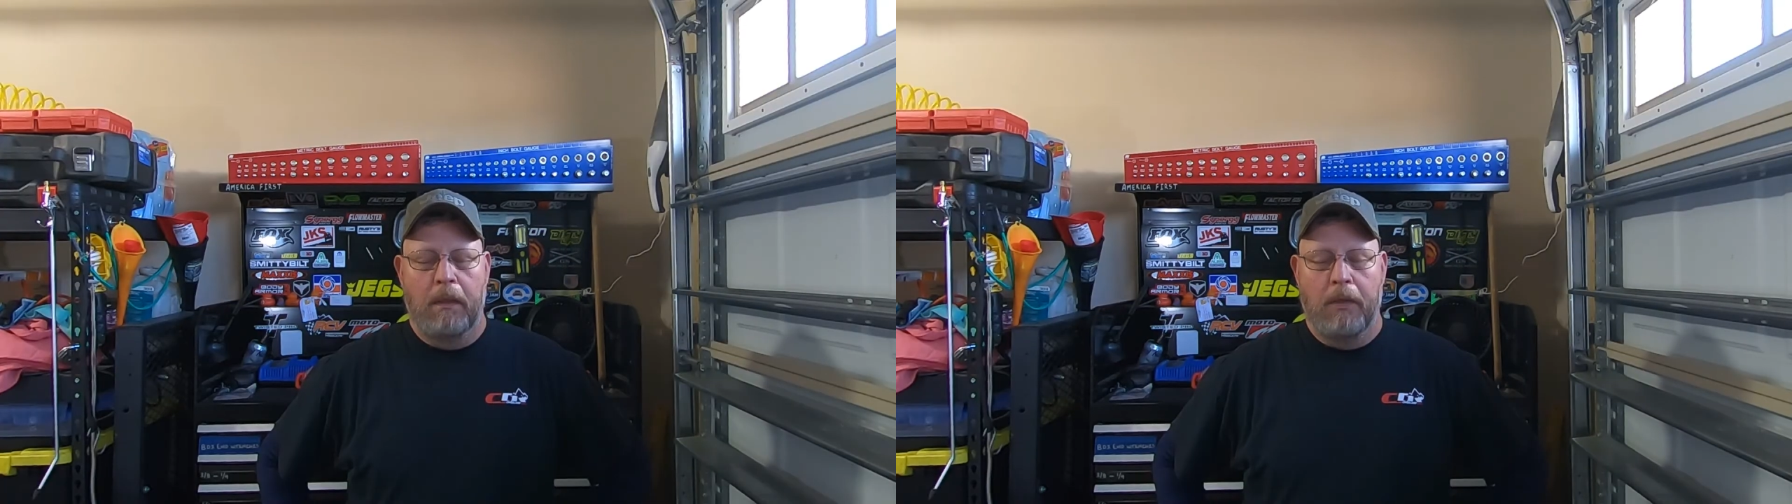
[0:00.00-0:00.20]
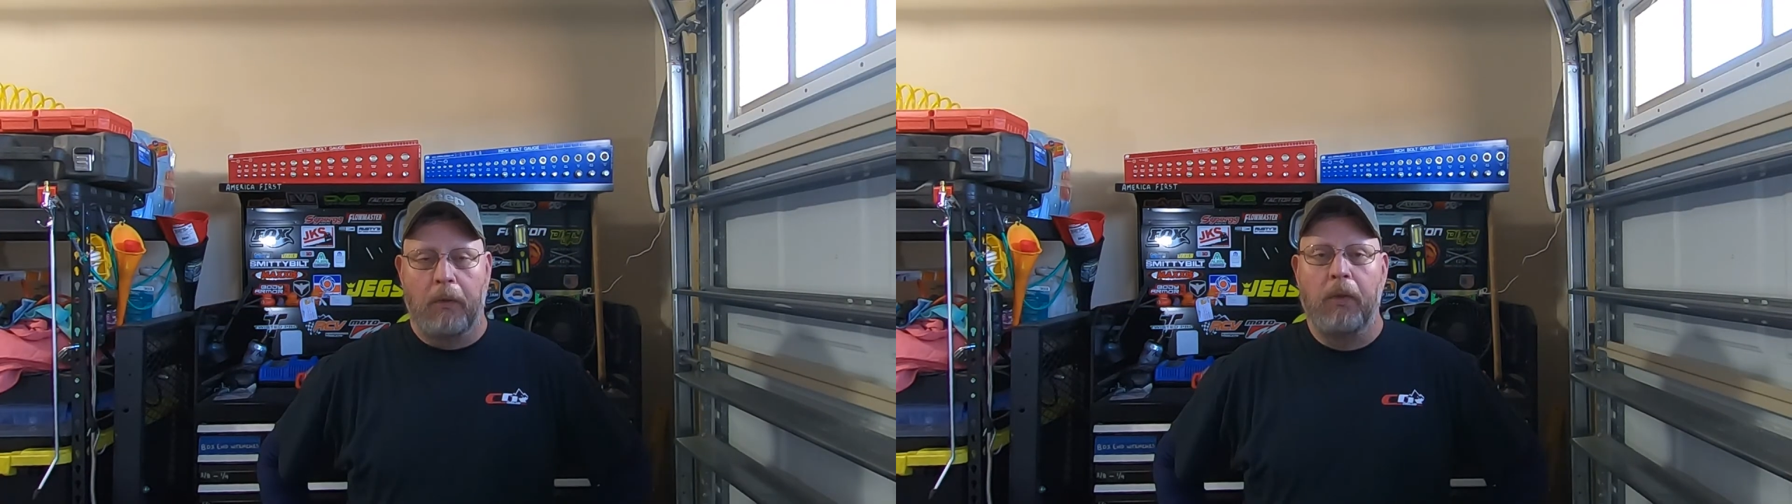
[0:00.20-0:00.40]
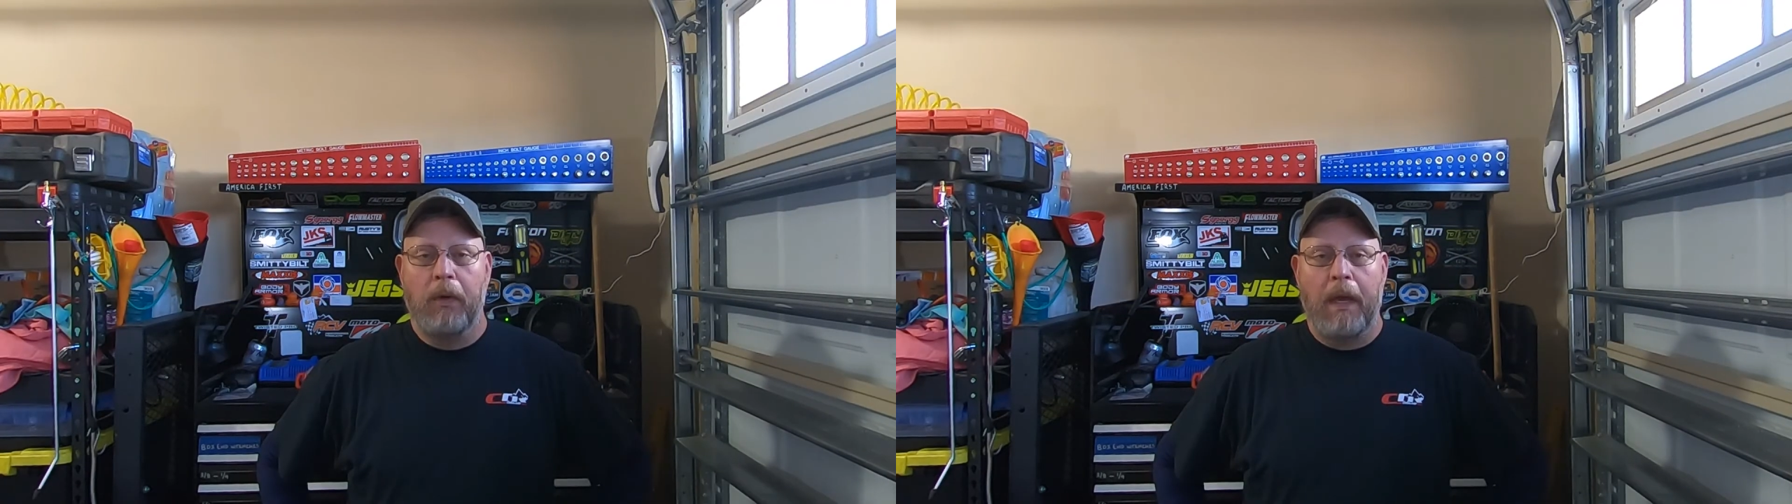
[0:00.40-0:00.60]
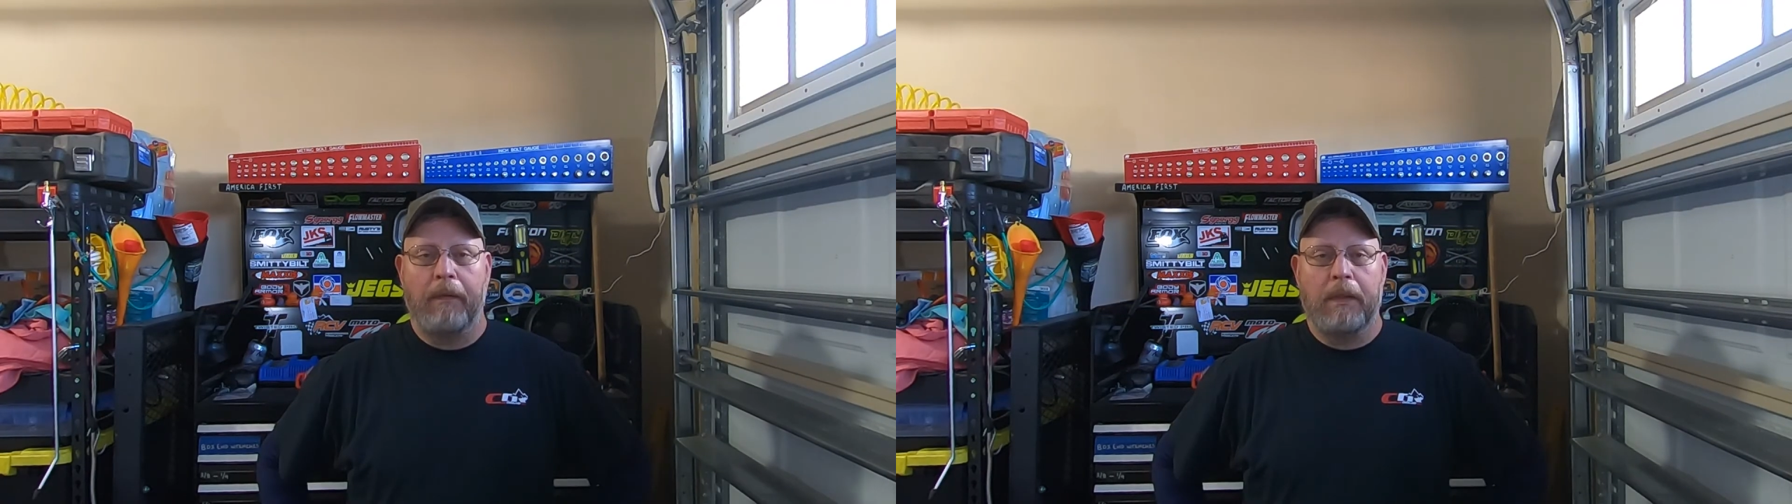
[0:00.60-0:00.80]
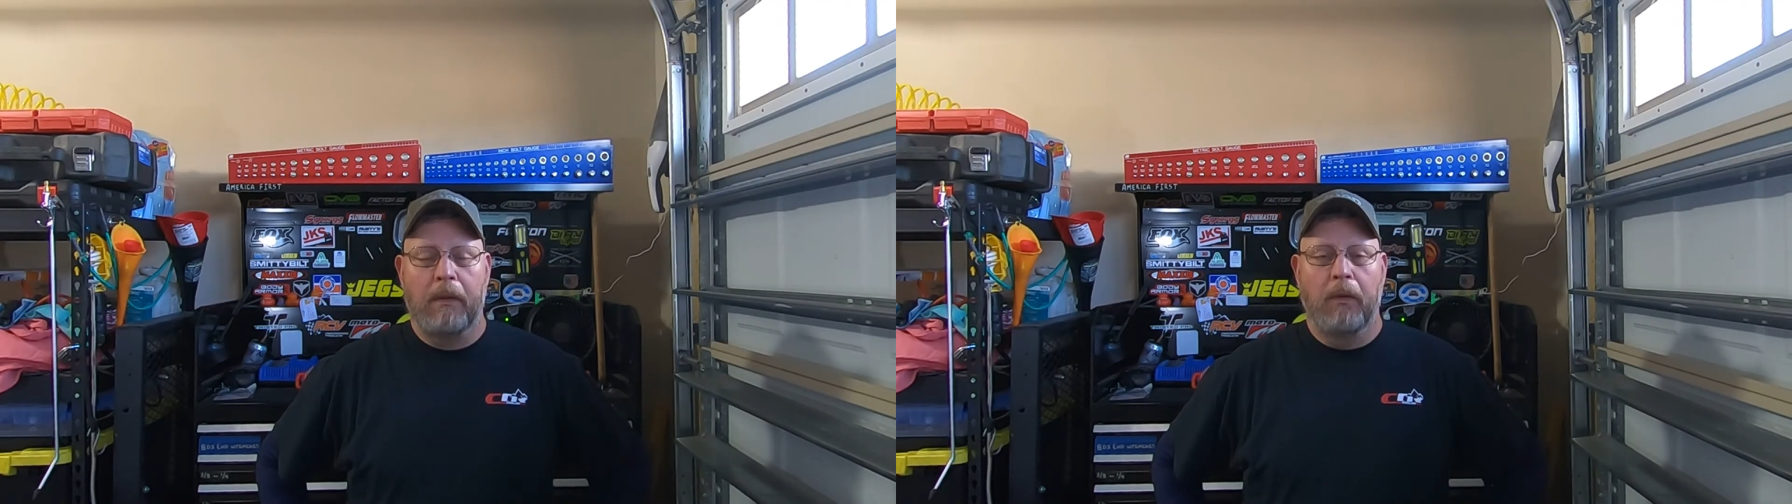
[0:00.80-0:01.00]
So you have
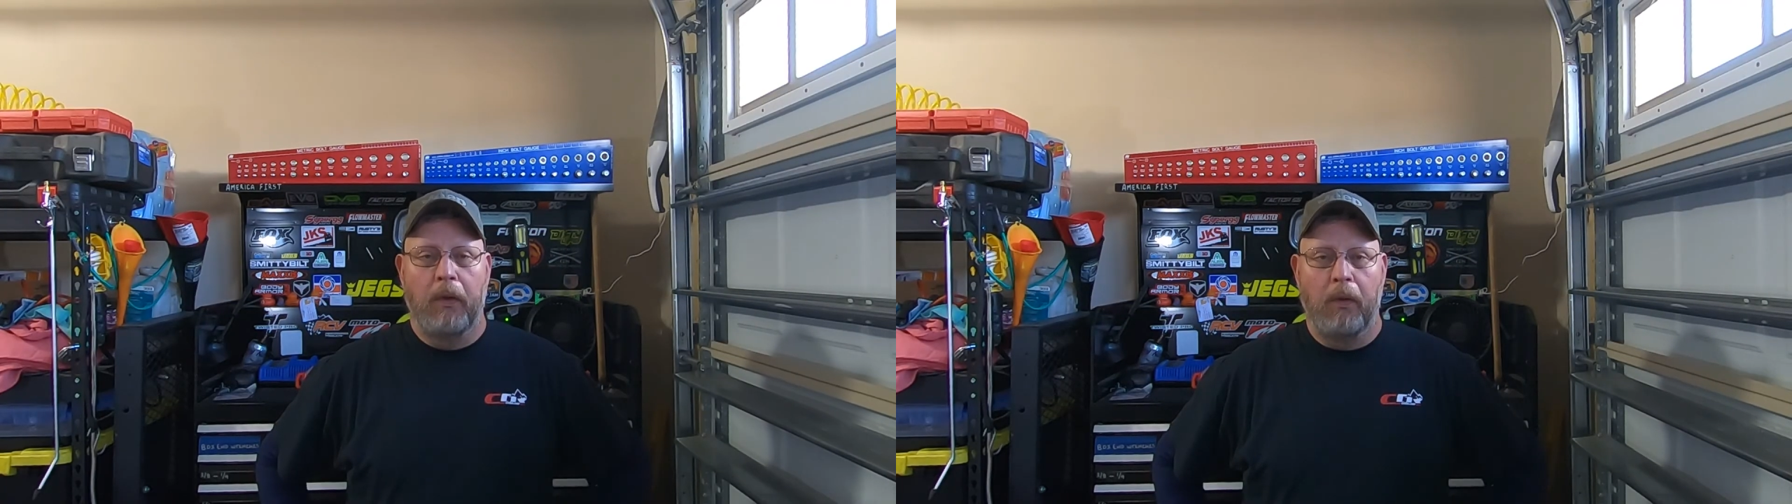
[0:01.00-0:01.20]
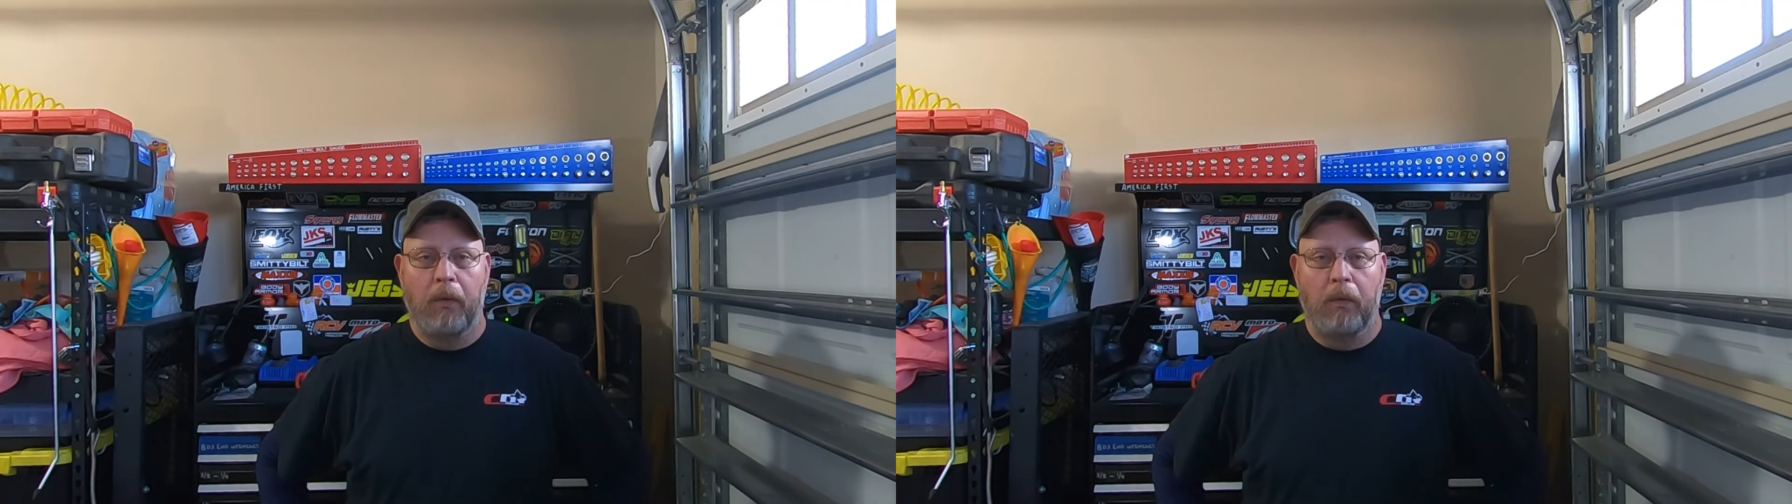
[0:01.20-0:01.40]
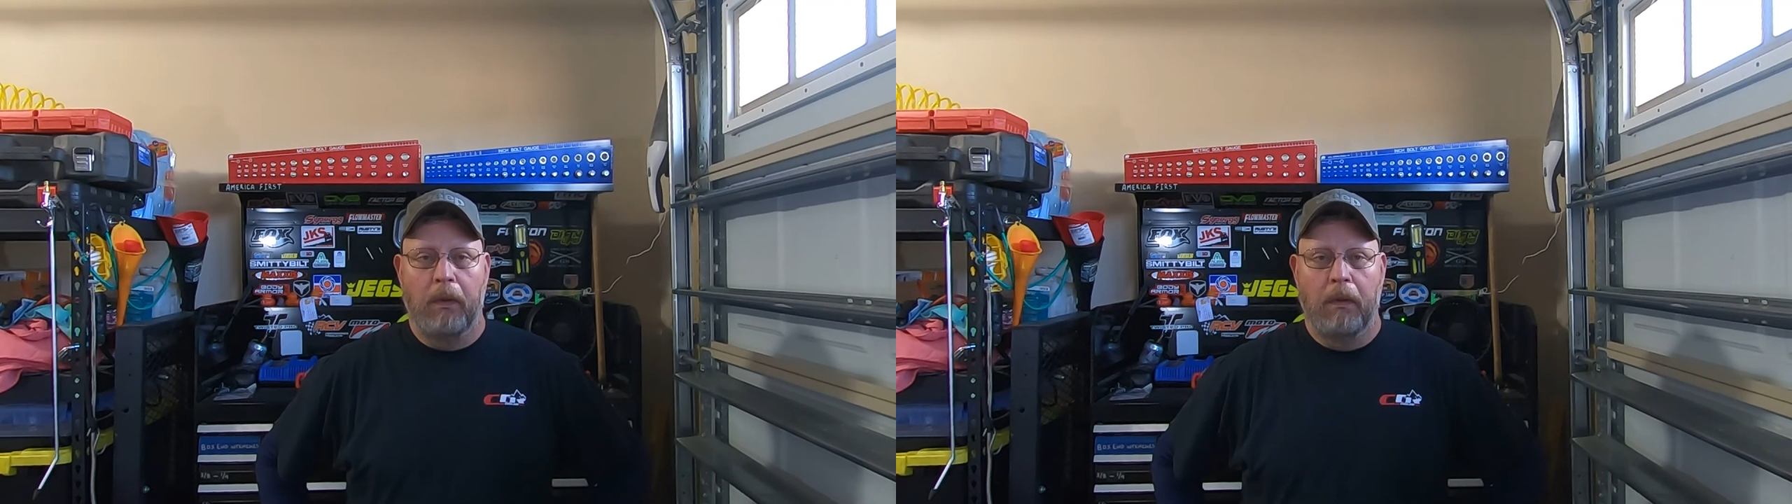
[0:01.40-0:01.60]
until noon,